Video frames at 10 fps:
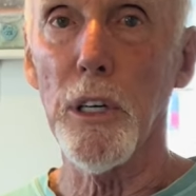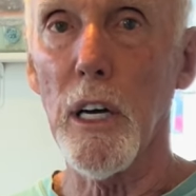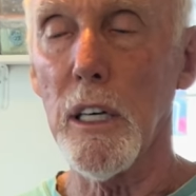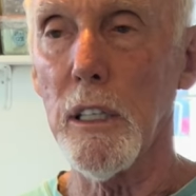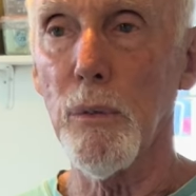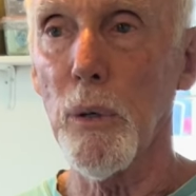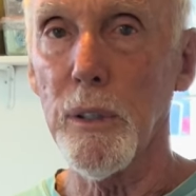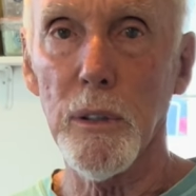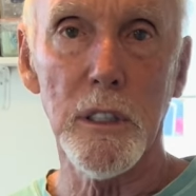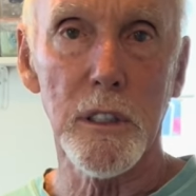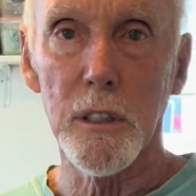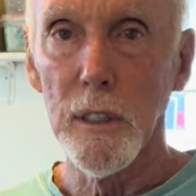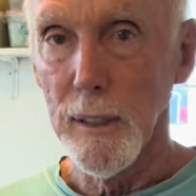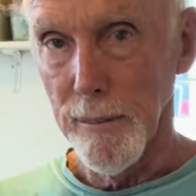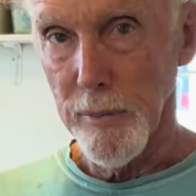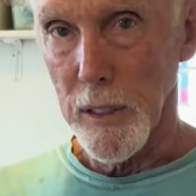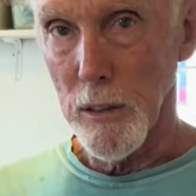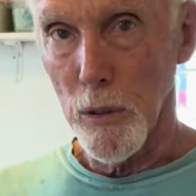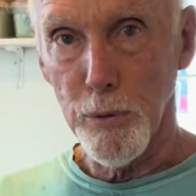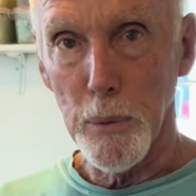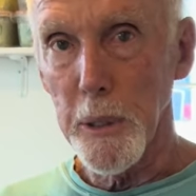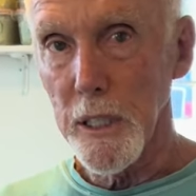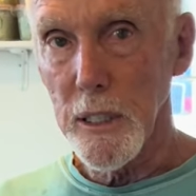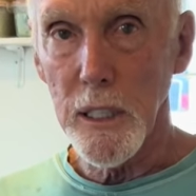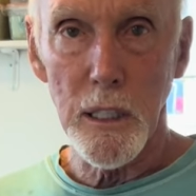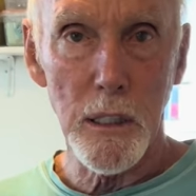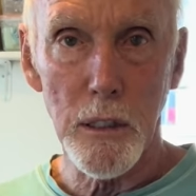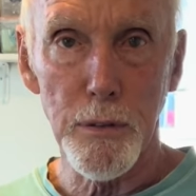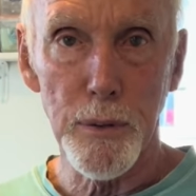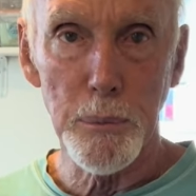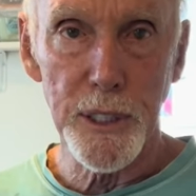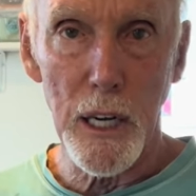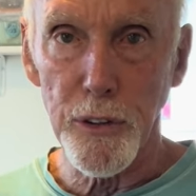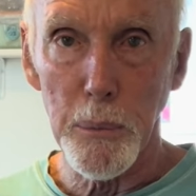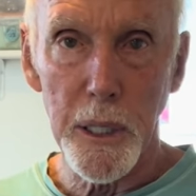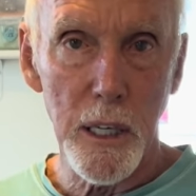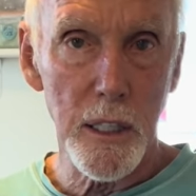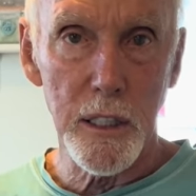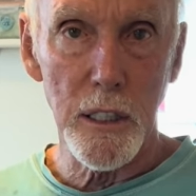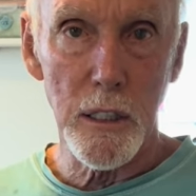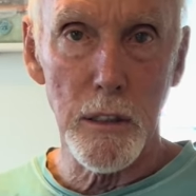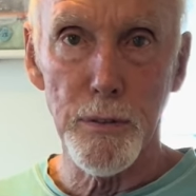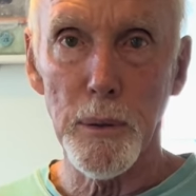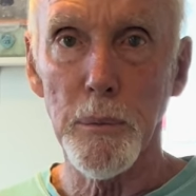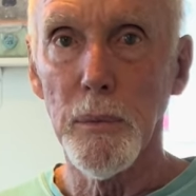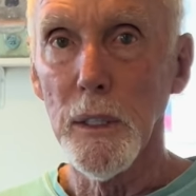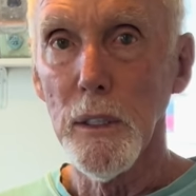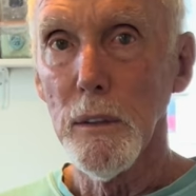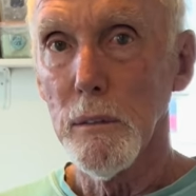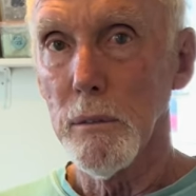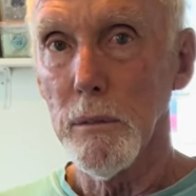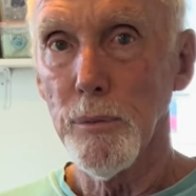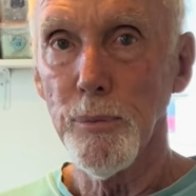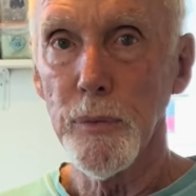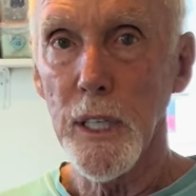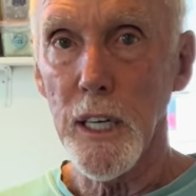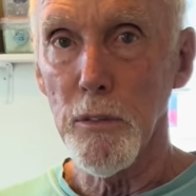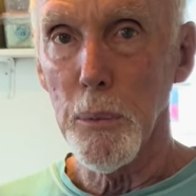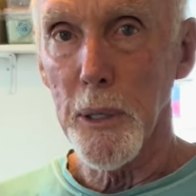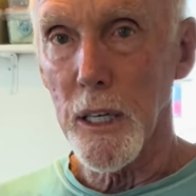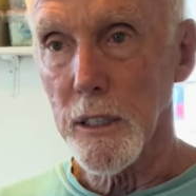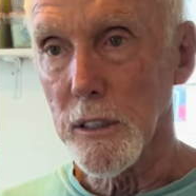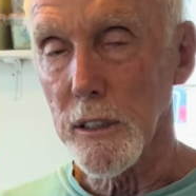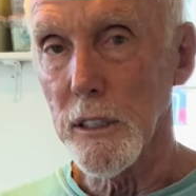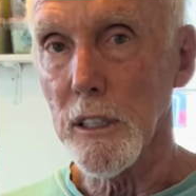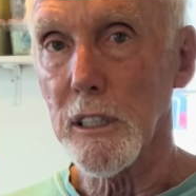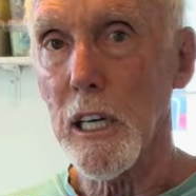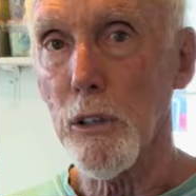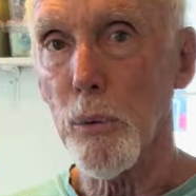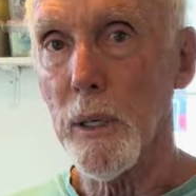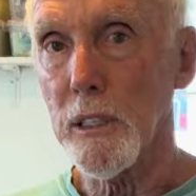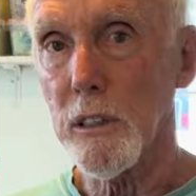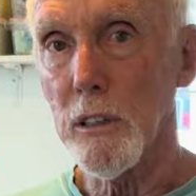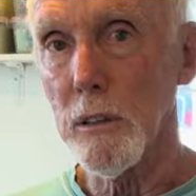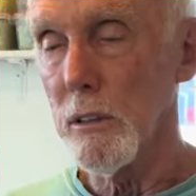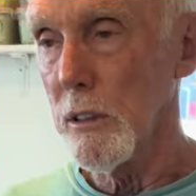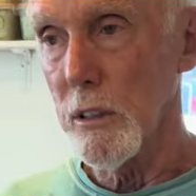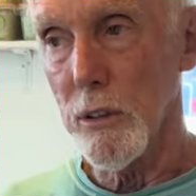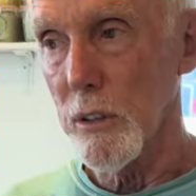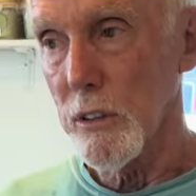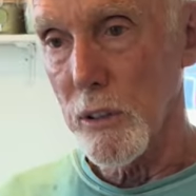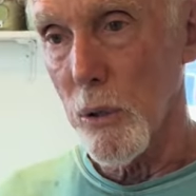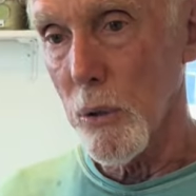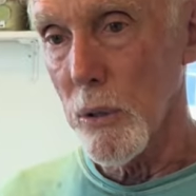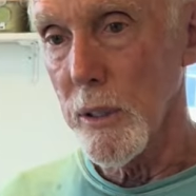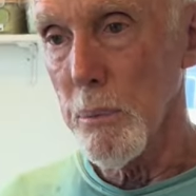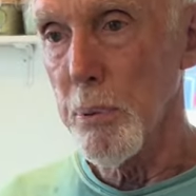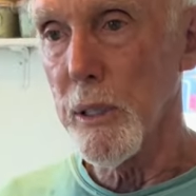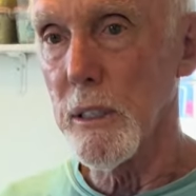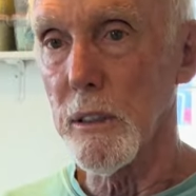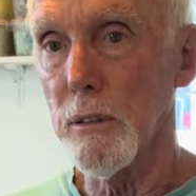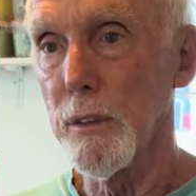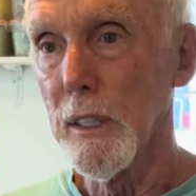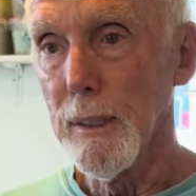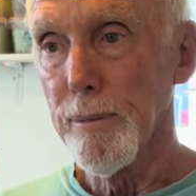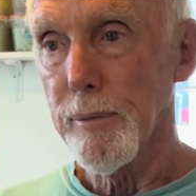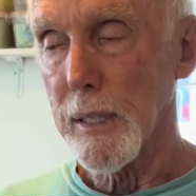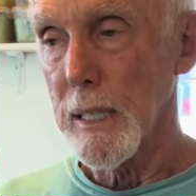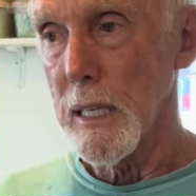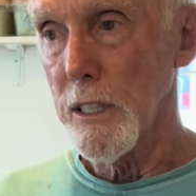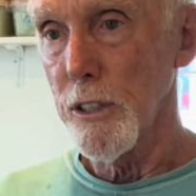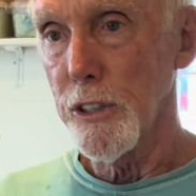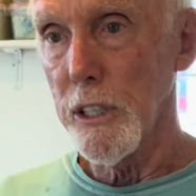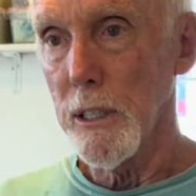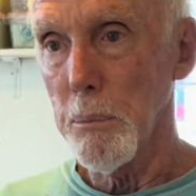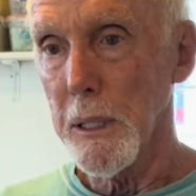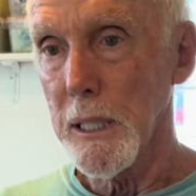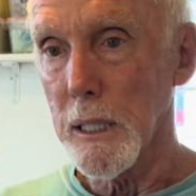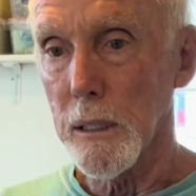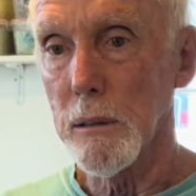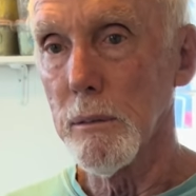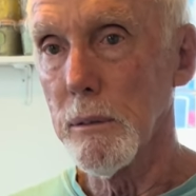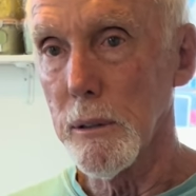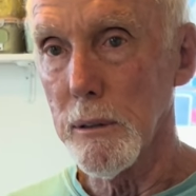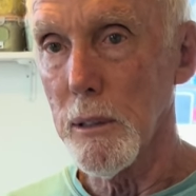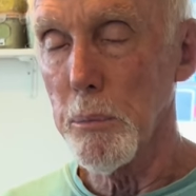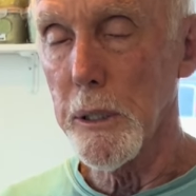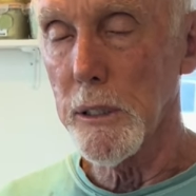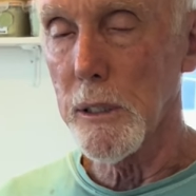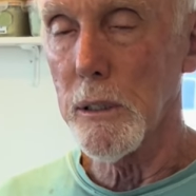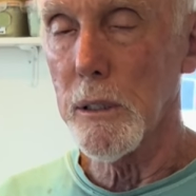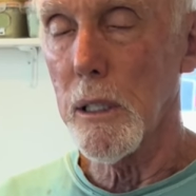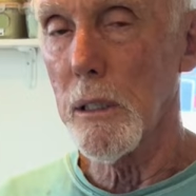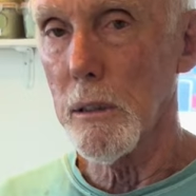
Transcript: on it, whether it's, you know, from India or from South America or from Native Americans in the Southwest. You know, there's a whole imprint of energy and meaning in pieces that